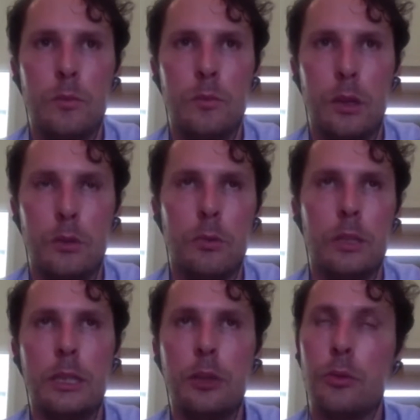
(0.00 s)
a
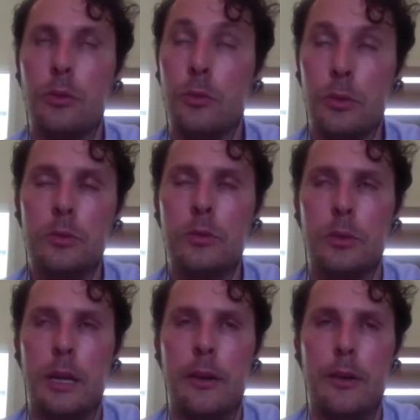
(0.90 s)
really
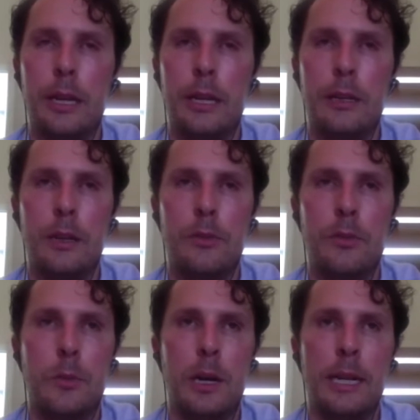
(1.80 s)
crucial area of
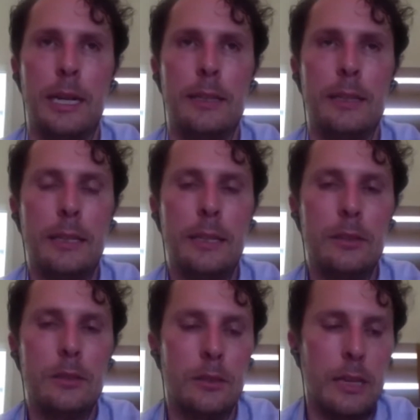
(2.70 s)
your body.
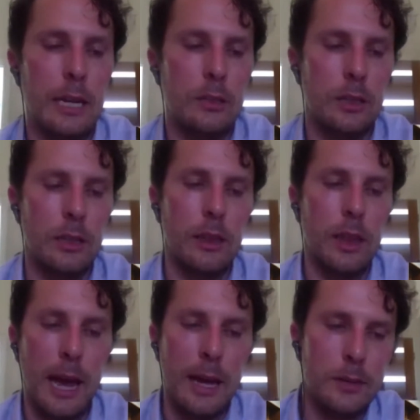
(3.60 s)
So it's actually a
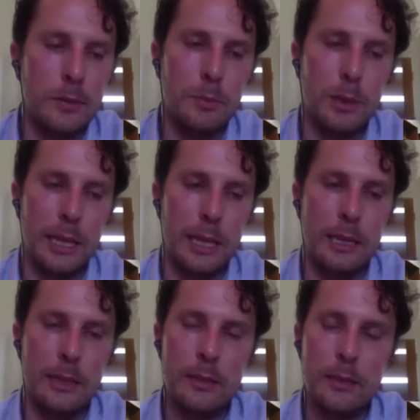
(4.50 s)
last
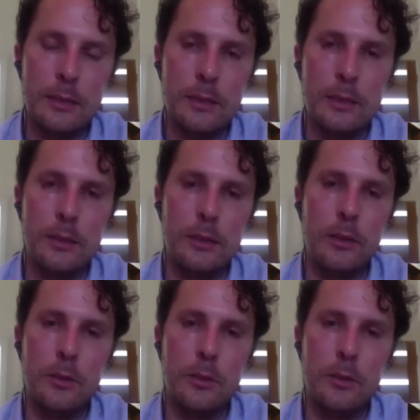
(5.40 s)
place that your